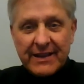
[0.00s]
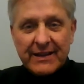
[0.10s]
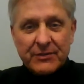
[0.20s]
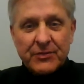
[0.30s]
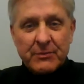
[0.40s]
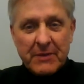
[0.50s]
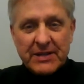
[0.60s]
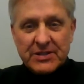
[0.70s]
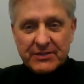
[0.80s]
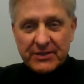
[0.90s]

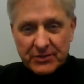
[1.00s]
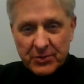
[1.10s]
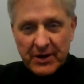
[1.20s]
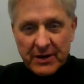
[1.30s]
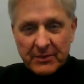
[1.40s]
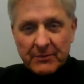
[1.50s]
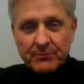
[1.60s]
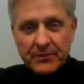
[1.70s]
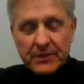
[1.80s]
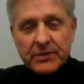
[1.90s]
information that's credible.
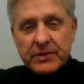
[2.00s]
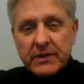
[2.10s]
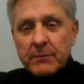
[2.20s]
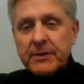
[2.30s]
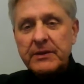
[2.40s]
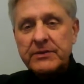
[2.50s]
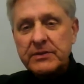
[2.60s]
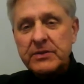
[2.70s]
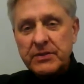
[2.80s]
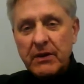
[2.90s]
Use a company such
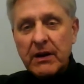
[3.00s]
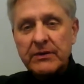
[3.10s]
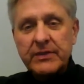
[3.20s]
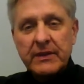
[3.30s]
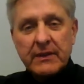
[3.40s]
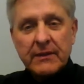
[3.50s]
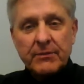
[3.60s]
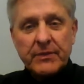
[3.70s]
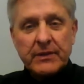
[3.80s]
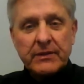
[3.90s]
as ours
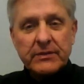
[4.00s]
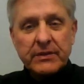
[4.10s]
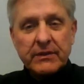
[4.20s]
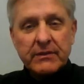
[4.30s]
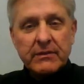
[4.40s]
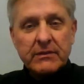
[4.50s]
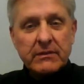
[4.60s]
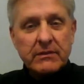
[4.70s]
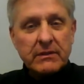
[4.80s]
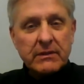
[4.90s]
that is
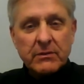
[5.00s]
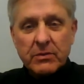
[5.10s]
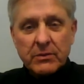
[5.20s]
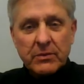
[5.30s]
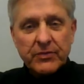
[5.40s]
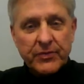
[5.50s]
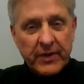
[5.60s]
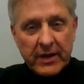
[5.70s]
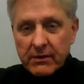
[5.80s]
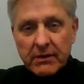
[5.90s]
we're
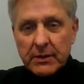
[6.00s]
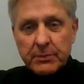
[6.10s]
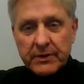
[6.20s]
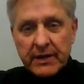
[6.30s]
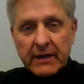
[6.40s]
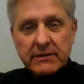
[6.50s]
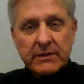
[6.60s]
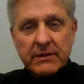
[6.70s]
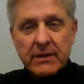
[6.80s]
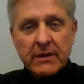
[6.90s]
federally
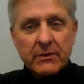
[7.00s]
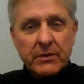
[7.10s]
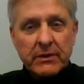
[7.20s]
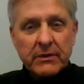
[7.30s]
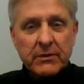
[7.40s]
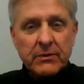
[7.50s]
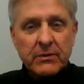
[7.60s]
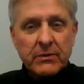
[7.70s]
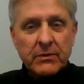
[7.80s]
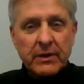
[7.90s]
protected.
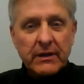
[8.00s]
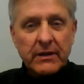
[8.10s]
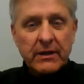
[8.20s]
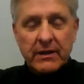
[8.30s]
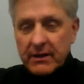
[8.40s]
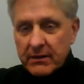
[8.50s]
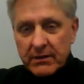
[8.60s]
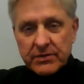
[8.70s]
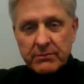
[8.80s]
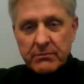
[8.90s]
We adhere
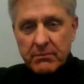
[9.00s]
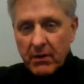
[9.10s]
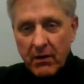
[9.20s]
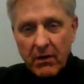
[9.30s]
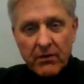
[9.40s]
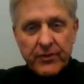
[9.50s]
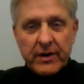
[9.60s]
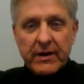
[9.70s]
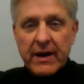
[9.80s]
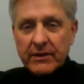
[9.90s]
to all fair
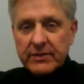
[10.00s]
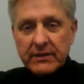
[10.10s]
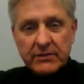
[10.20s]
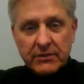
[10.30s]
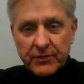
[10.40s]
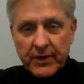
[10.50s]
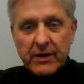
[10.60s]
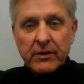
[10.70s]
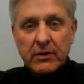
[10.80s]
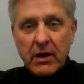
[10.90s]
housing and
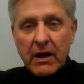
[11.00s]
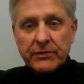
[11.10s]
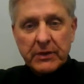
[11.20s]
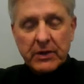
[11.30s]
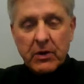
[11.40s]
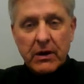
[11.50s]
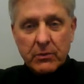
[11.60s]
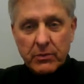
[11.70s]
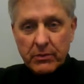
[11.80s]
federal laws required